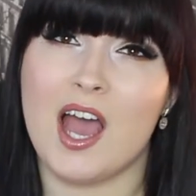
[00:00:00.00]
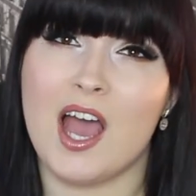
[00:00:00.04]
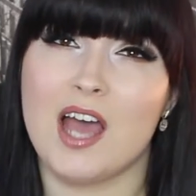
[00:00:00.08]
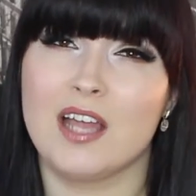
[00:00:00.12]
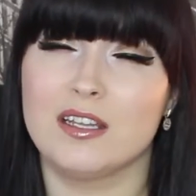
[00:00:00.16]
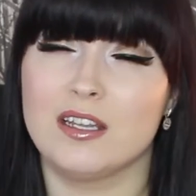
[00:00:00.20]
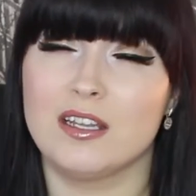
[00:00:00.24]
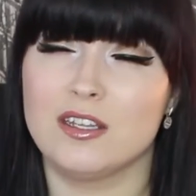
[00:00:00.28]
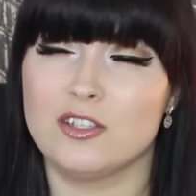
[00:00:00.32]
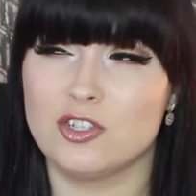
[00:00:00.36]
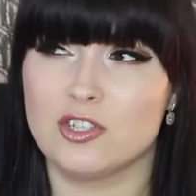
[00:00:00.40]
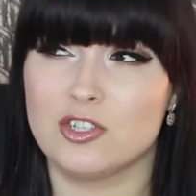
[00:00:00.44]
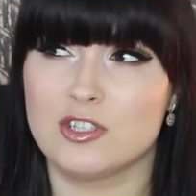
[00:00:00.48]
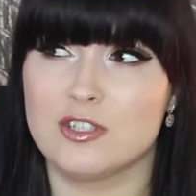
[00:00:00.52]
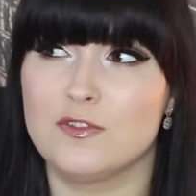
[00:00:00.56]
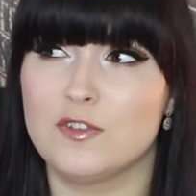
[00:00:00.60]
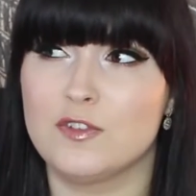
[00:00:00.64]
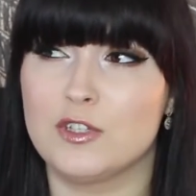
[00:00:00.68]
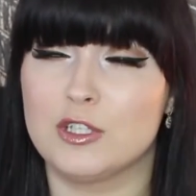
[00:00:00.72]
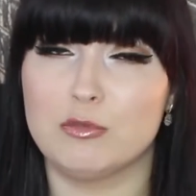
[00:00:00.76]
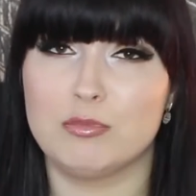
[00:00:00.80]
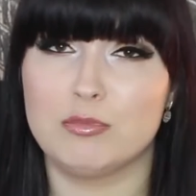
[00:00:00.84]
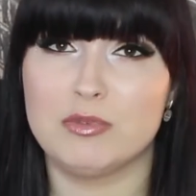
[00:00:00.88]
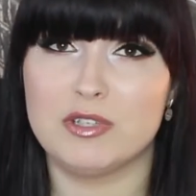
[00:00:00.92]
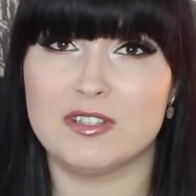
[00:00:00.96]
and I just
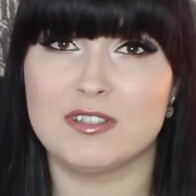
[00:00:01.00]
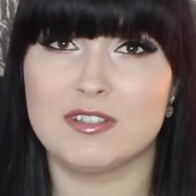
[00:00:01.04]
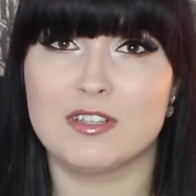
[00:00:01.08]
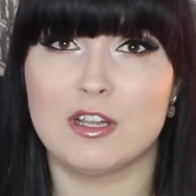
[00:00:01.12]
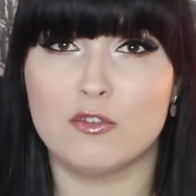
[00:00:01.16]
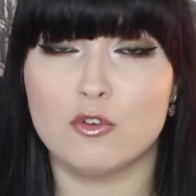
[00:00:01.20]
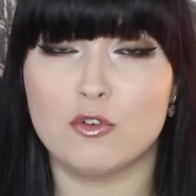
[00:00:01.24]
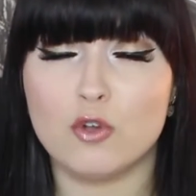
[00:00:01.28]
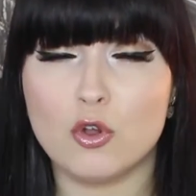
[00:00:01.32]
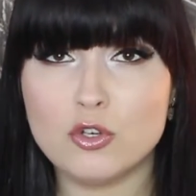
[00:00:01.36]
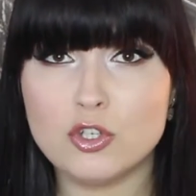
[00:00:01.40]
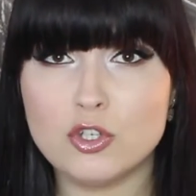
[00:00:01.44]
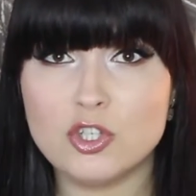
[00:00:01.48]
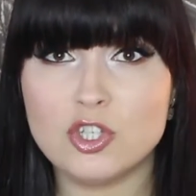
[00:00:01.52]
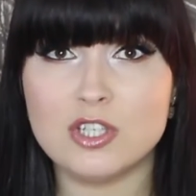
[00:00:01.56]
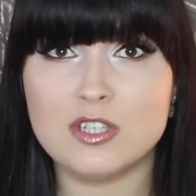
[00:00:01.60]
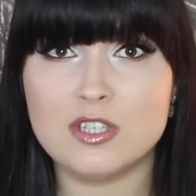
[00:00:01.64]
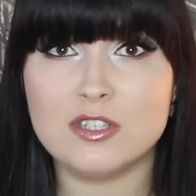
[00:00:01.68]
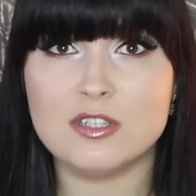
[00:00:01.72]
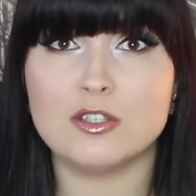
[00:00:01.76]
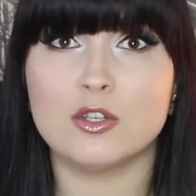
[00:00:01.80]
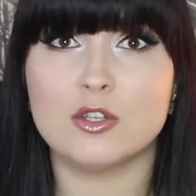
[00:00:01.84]
feel a bit self-conscious.